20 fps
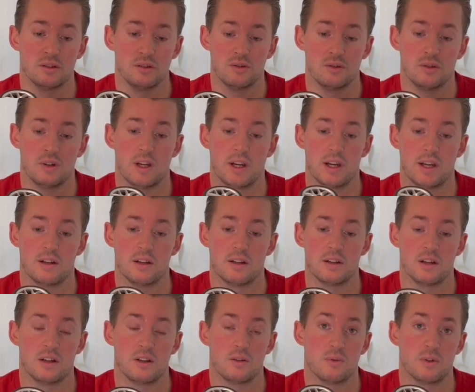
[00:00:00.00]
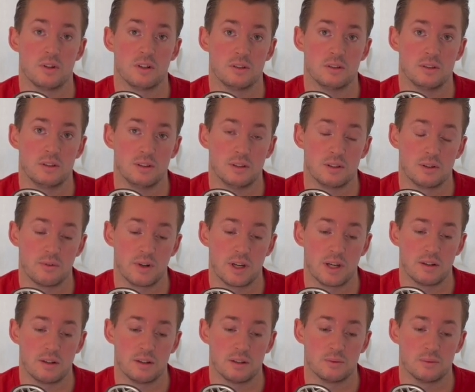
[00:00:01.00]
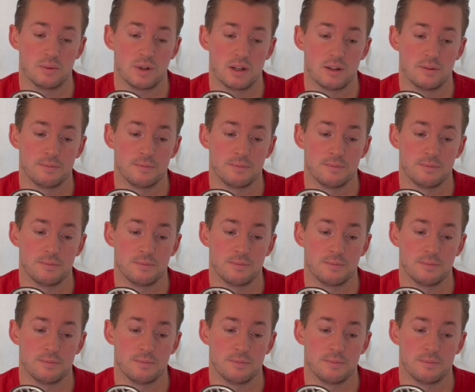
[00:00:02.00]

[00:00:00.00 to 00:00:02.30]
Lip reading: you add another one in the rear as well.